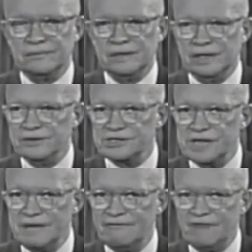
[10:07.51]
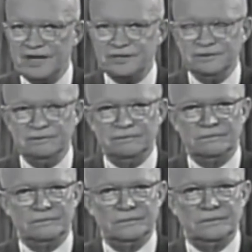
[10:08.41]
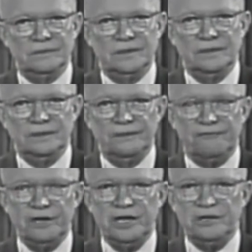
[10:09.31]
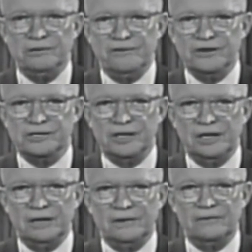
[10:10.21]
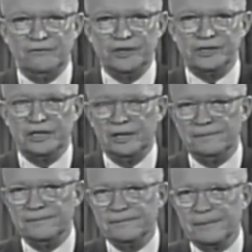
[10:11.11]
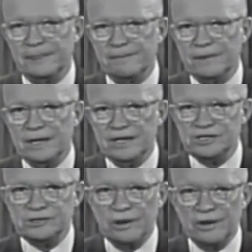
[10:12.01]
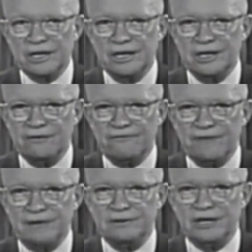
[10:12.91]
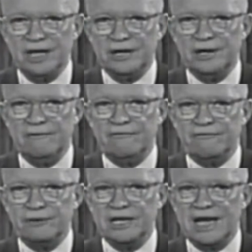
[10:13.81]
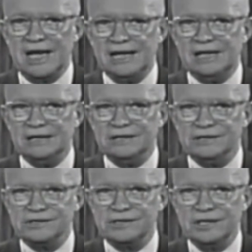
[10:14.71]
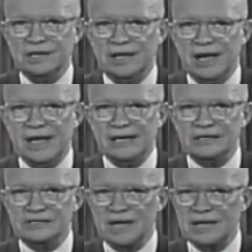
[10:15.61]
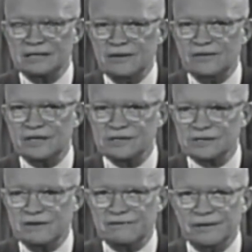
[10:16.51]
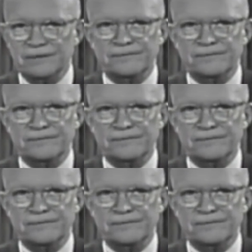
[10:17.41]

In the same fashion, the free university, historically the fountainhead of free ideas and scientific discovery,